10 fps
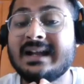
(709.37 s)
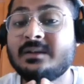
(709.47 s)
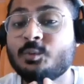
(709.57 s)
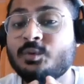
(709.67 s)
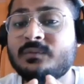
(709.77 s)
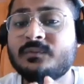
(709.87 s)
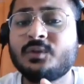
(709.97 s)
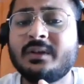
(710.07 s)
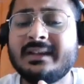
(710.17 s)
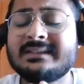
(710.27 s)
are
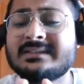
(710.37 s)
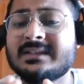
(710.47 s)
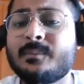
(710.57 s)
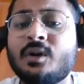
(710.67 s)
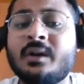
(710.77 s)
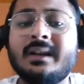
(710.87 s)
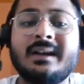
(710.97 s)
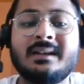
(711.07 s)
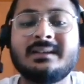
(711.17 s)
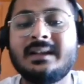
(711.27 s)
useful in some or
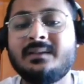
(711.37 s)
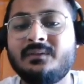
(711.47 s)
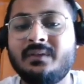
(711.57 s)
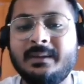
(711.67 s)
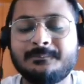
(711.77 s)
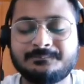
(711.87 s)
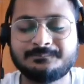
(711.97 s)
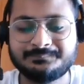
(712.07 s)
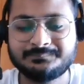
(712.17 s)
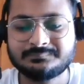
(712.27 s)
another way.
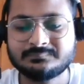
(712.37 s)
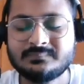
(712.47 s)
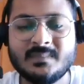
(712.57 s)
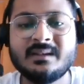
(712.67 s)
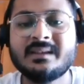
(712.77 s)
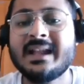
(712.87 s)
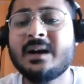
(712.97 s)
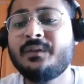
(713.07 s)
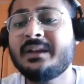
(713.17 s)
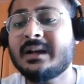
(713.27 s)

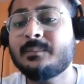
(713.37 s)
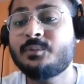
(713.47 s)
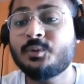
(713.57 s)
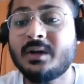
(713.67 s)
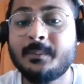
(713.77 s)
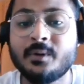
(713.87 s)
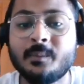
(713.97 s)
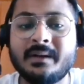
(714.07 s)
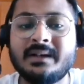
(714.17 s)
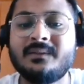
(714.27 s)
Now we come to a
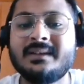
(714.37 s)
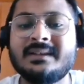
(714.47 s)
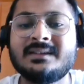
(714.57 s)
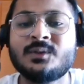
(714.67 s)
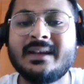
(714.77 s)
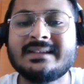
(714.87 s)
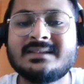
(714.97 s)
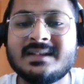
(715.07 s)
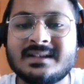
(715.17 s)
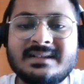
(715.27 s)
property which is known as
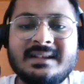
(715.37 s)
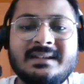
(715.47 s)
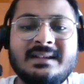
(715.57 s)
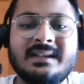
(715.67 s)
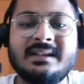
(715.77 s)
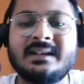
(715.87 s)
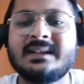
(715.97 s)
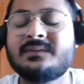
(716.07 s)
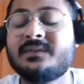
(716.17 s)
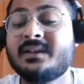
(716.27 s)
ductility. Let
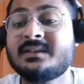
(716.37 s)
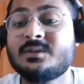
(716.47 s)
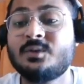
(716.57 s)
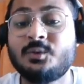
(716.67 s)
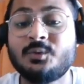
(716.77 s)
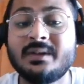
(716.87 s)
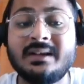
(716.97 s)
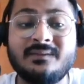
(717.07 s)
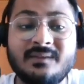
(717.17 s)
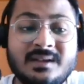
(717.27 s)
us first go to the
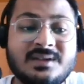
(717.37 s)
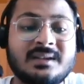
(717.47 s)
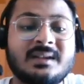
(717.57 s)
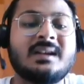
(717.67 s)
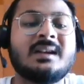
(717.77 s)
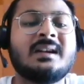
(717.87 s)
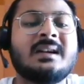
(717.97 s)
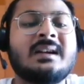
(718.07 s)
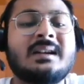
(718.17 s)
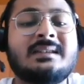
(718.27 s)
definition.
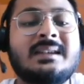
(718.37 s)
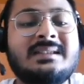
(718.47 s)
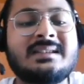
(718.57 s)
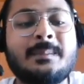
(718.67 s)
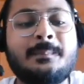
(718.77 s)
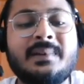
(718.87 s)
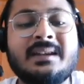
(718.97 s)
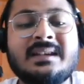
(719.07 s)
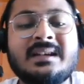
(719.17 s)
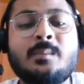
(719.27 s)
This is a
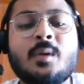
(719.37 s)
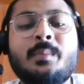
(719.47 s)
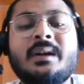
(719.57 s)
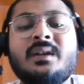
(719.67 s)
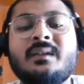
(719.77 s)
physical property